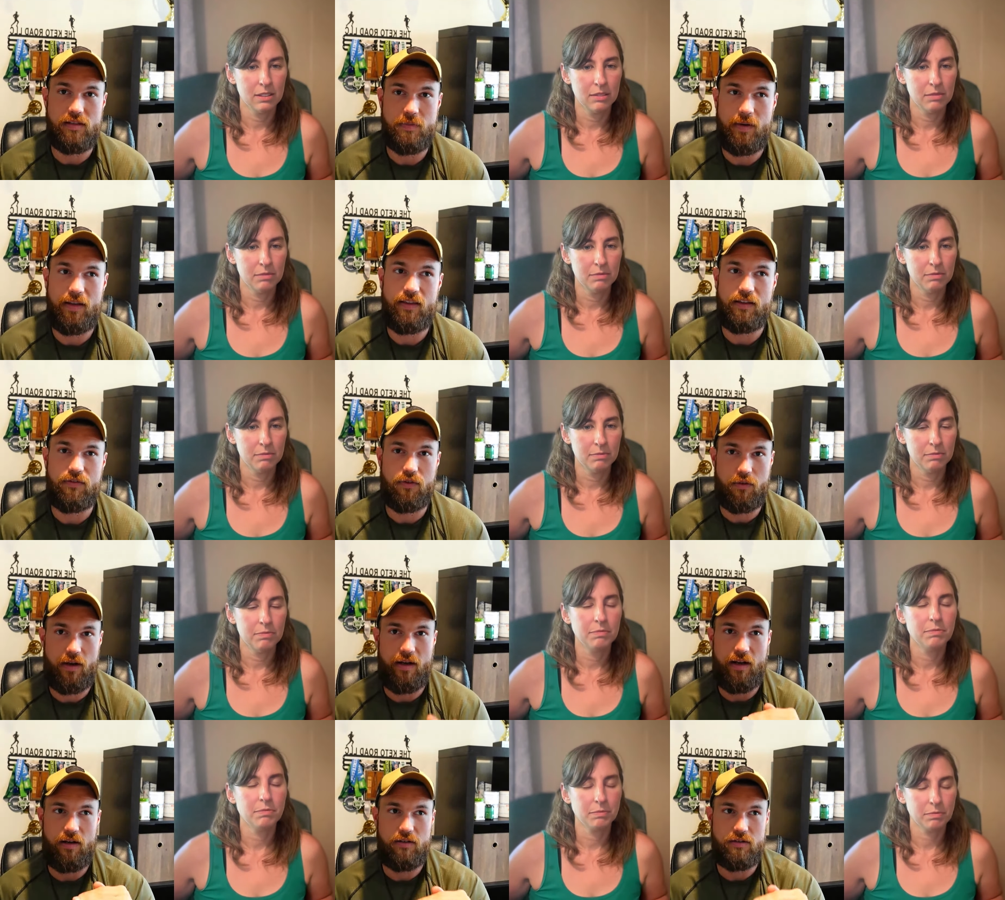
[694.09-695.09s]
Speaker 1: But I think for right
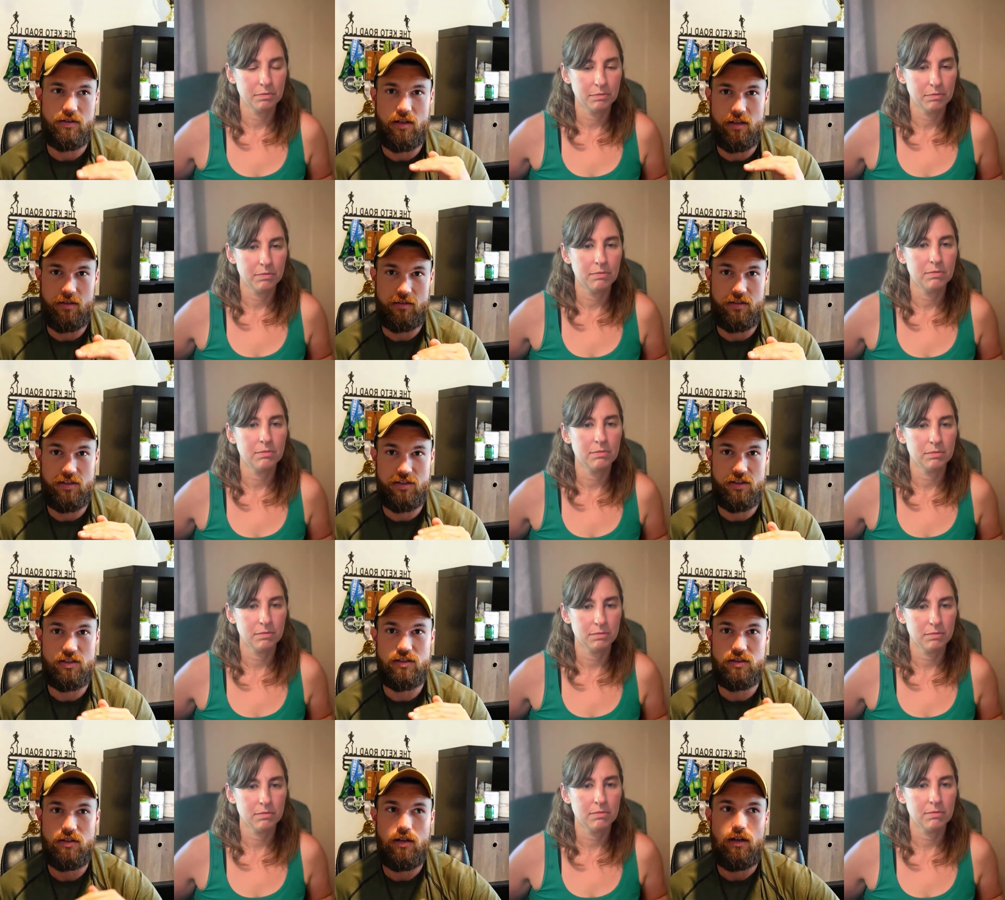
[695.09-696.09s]
now, it's it just,
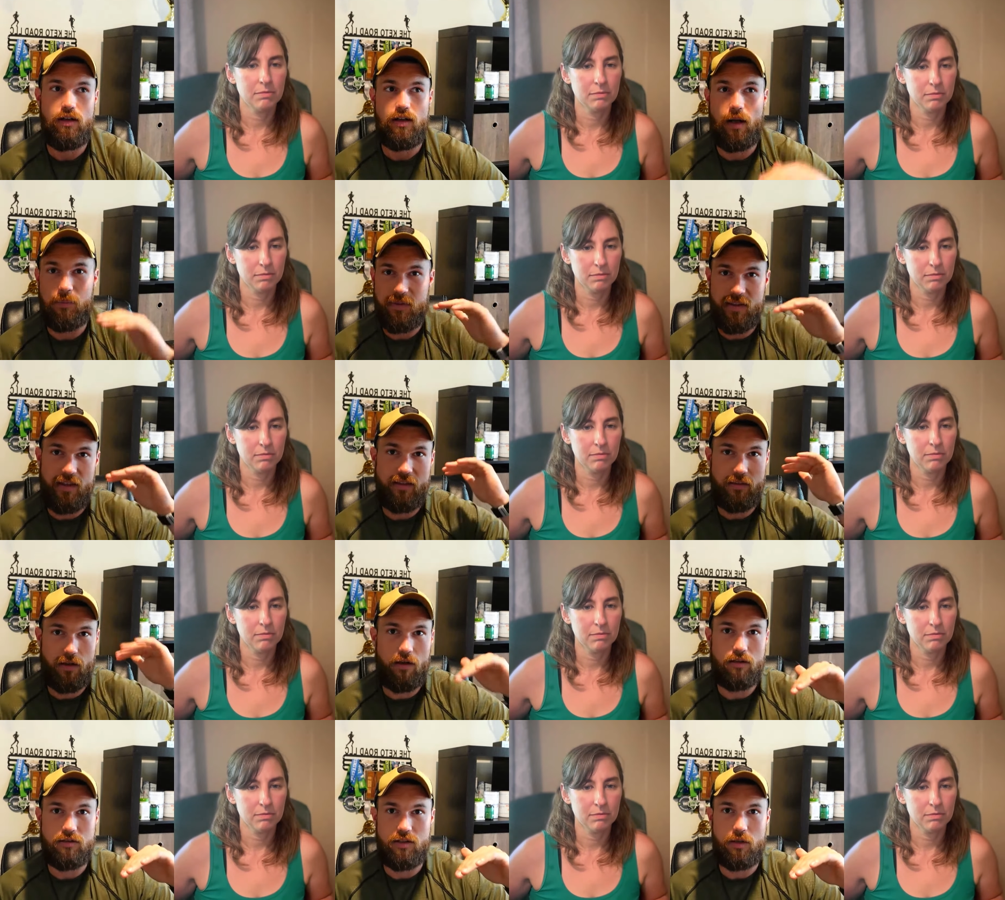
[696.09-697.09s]
just I'm thinking
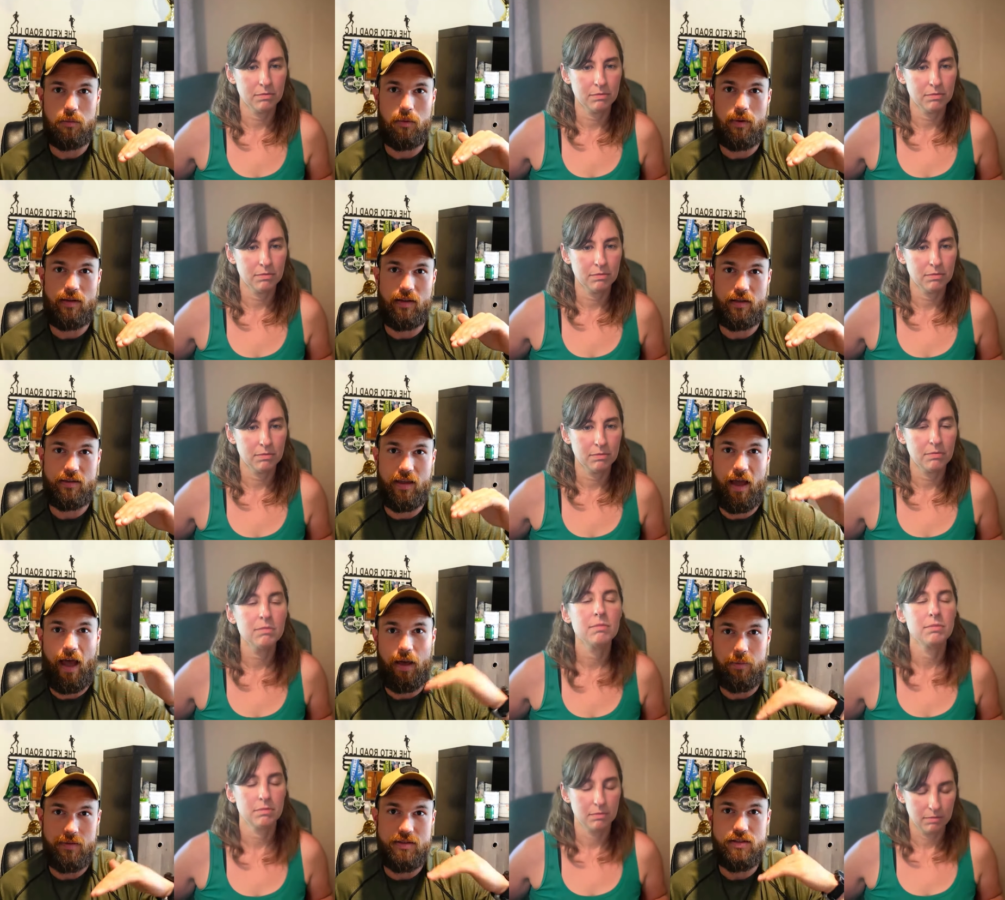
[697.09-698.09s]
long-term about like the
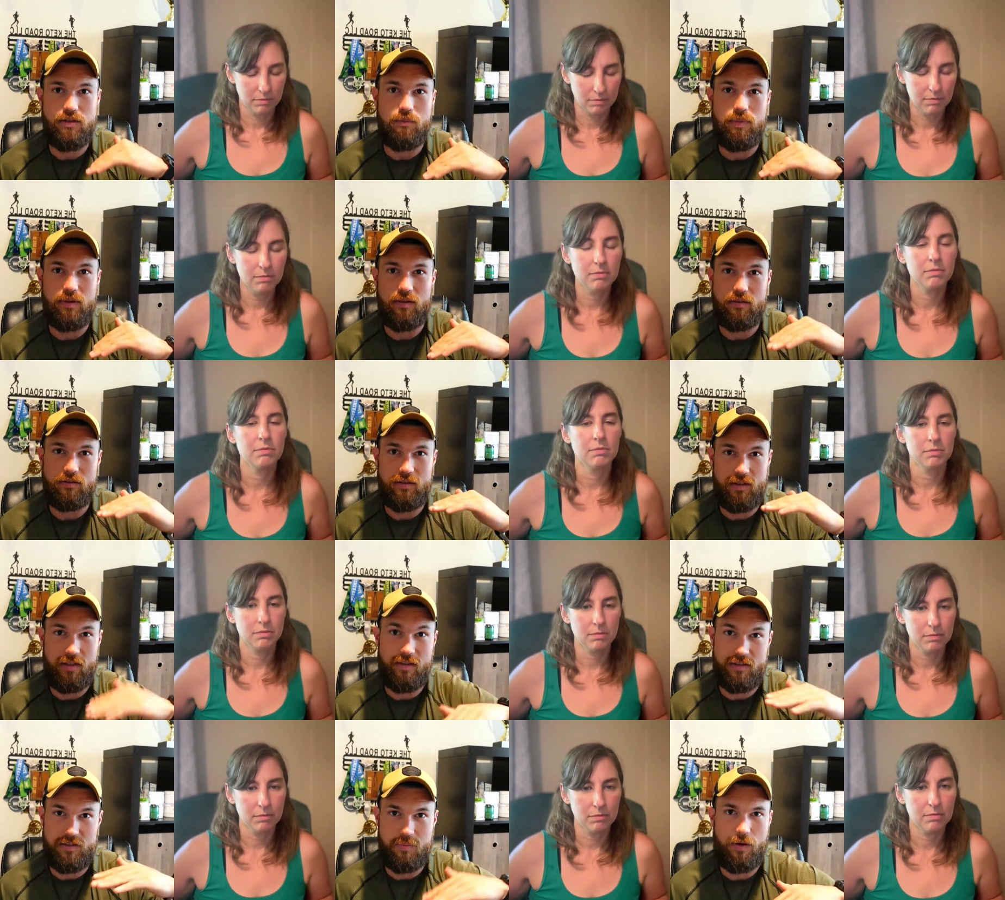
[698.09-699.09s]
habits you build in
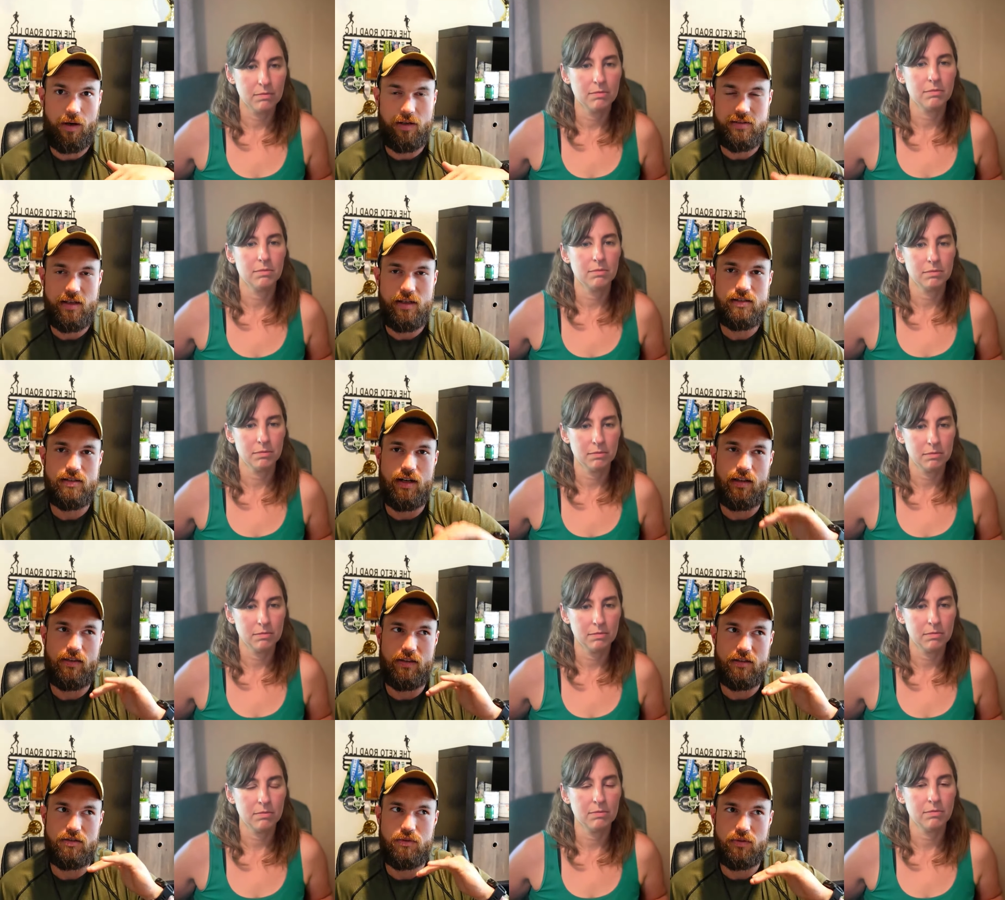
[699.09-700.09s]
this process. And I
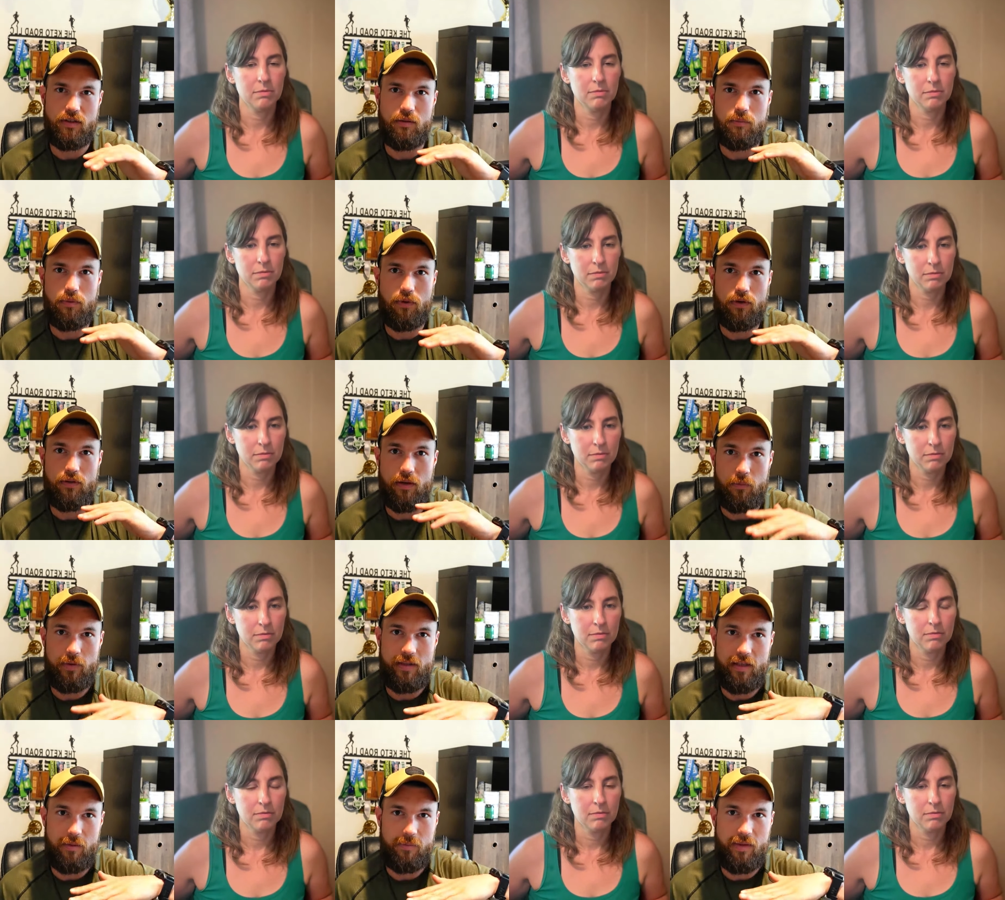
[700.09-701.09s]
think it's really important that we
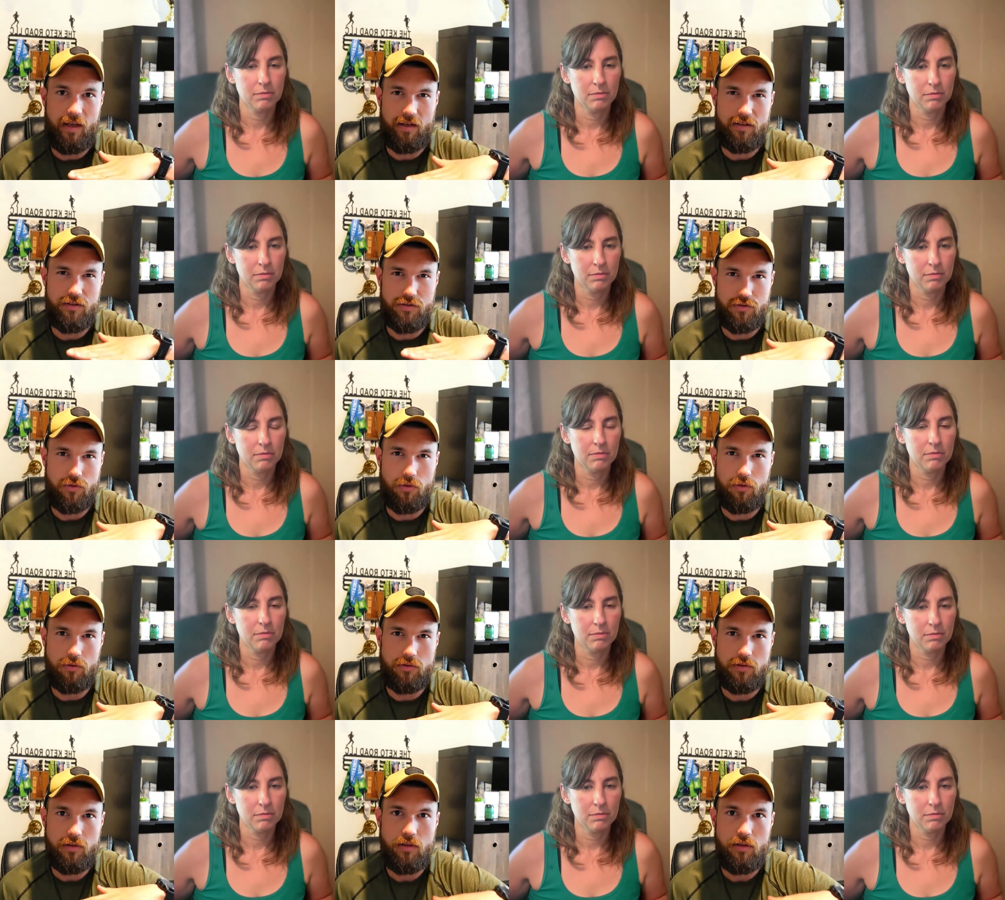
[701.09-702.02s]
keep that controlled.